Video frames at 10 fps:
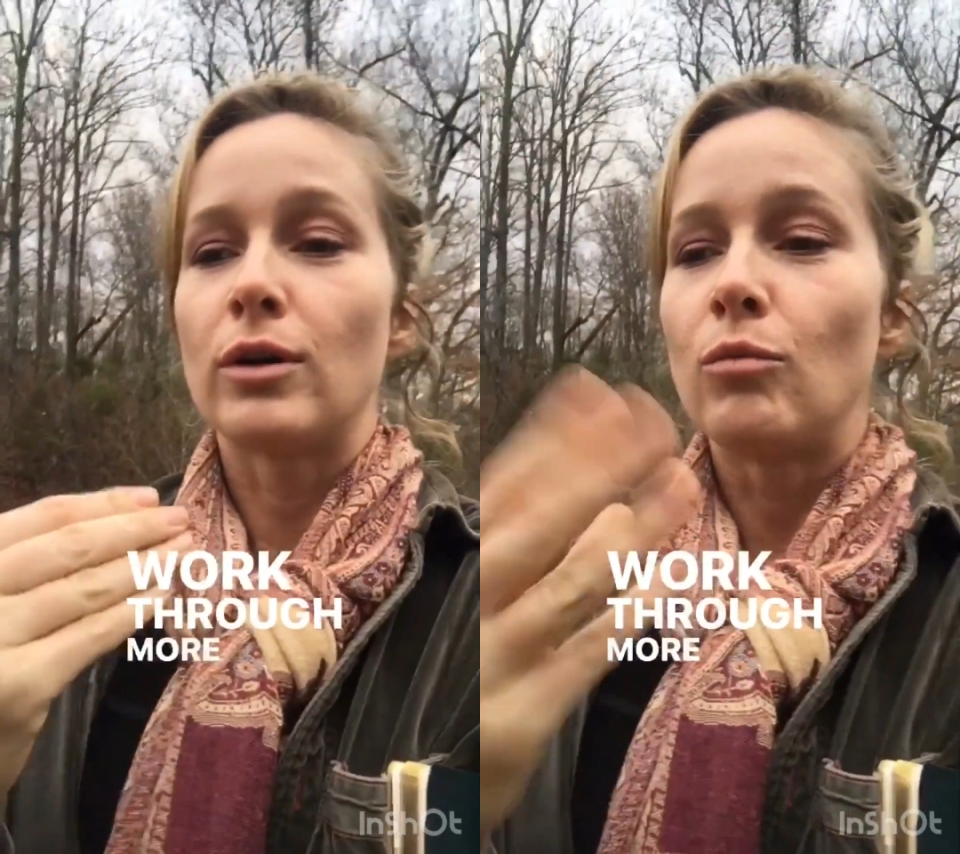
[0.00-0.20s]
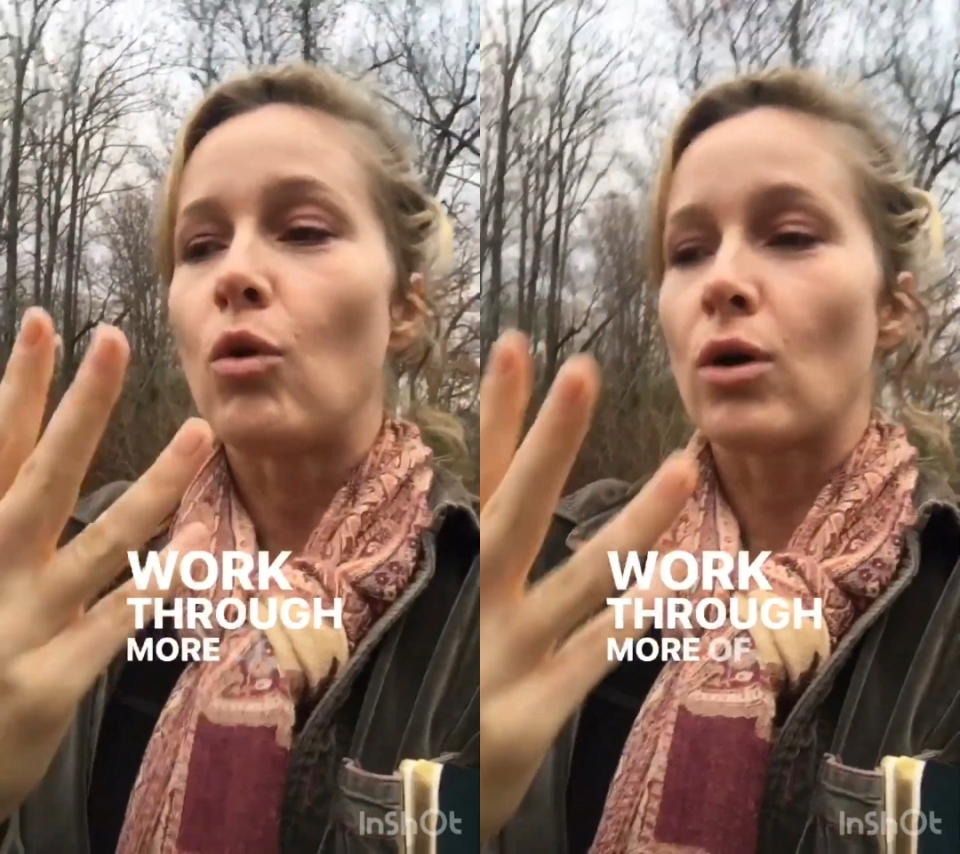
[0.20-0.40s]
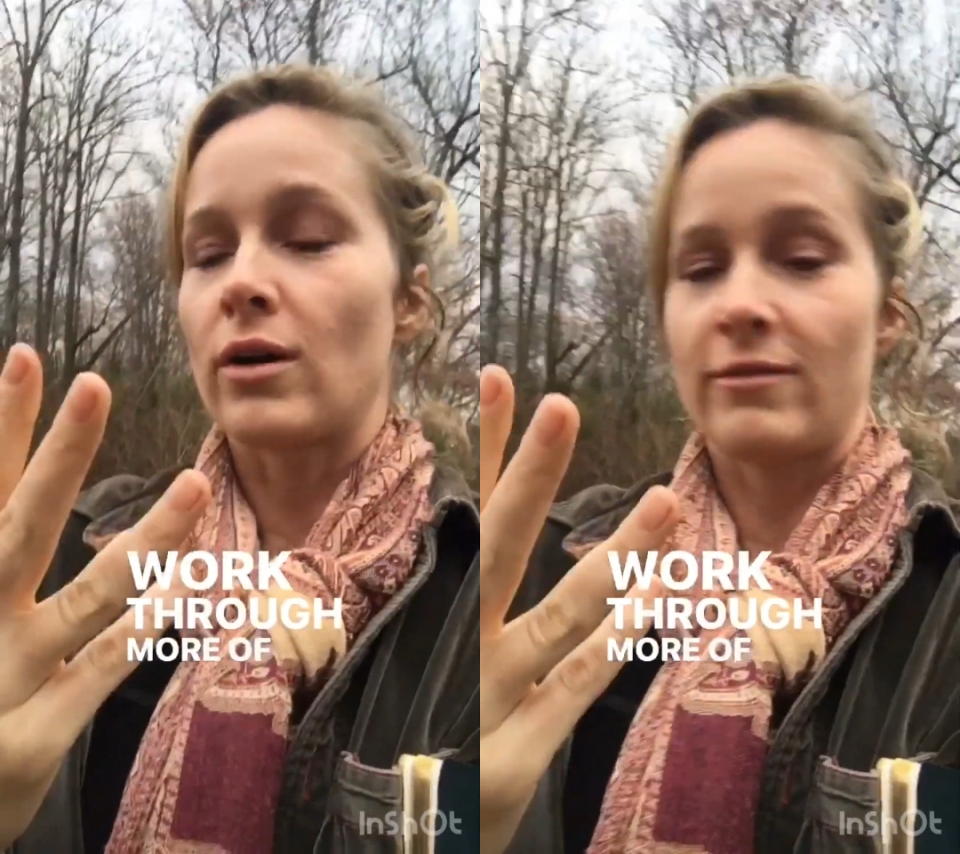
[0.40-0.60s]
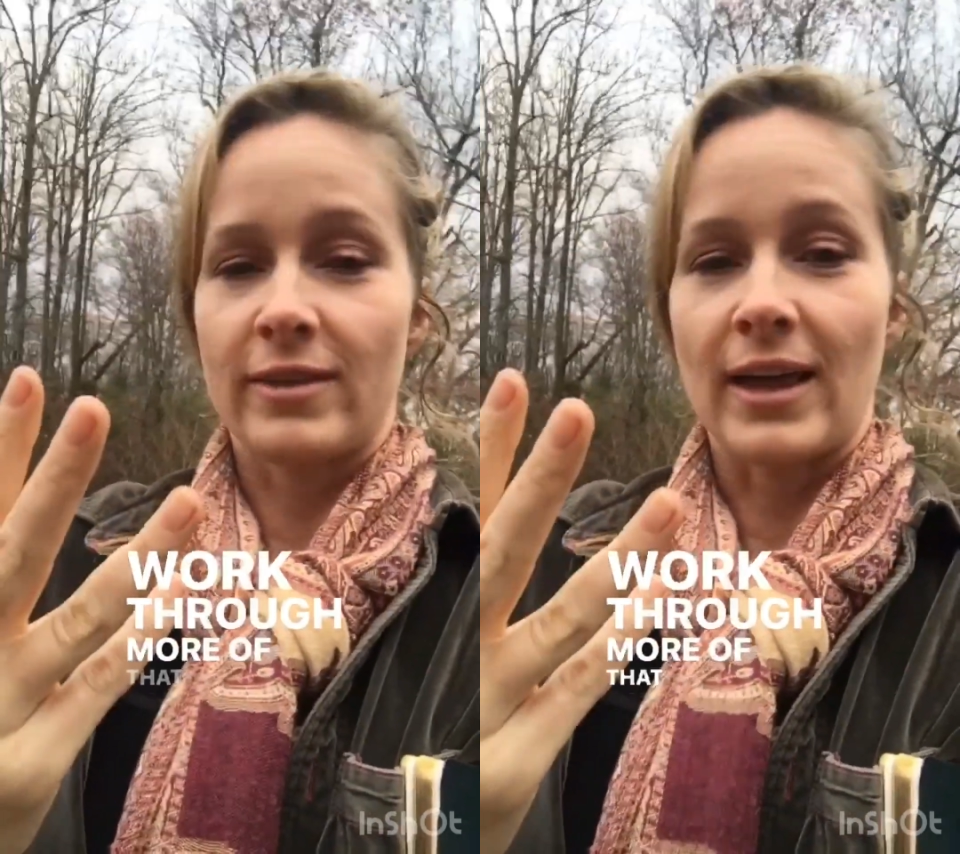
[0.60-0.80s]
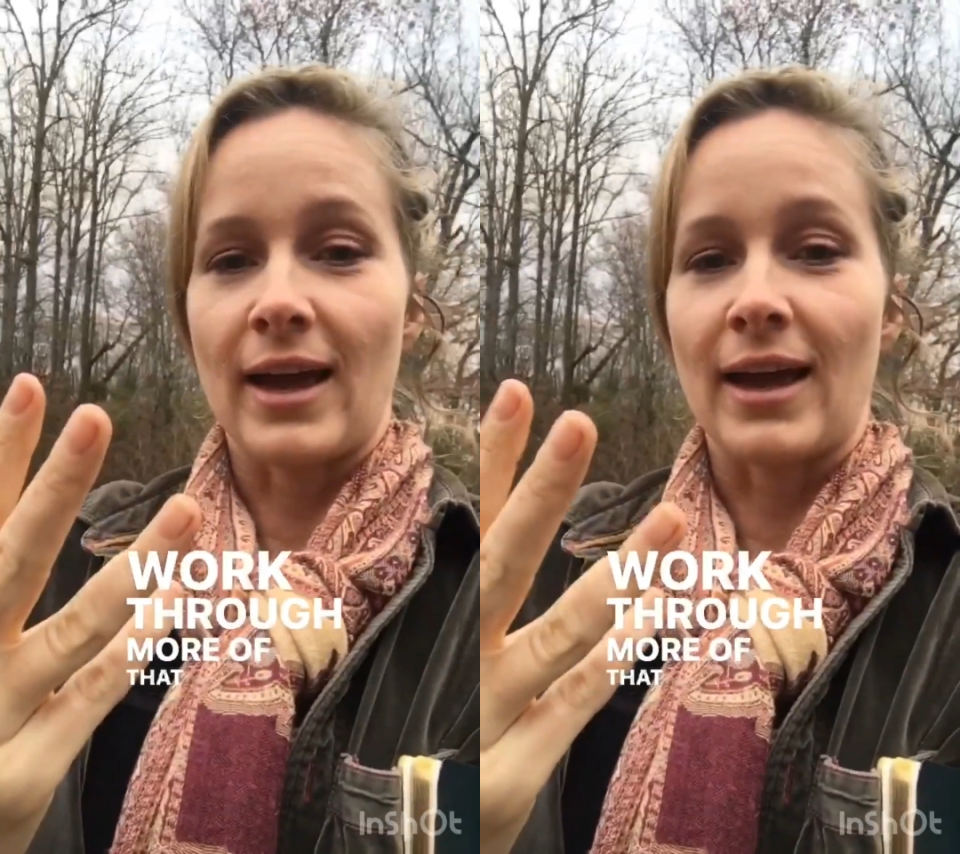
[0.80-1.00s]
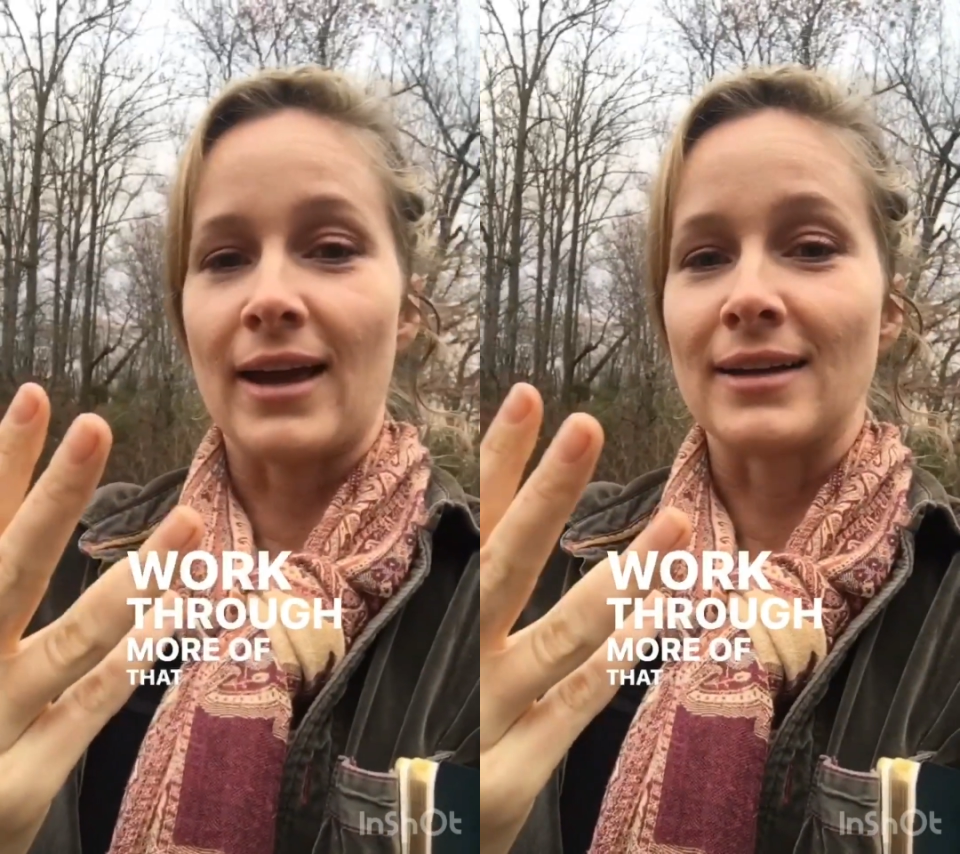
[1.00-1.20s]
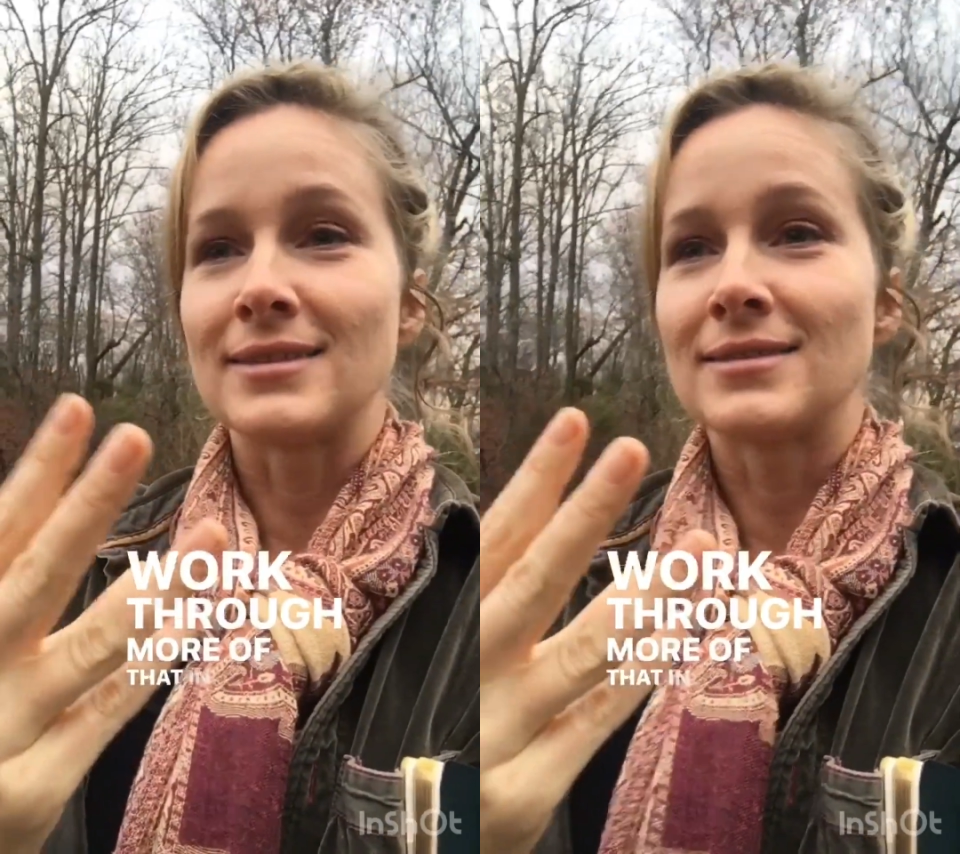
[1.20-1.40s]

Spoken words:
more of that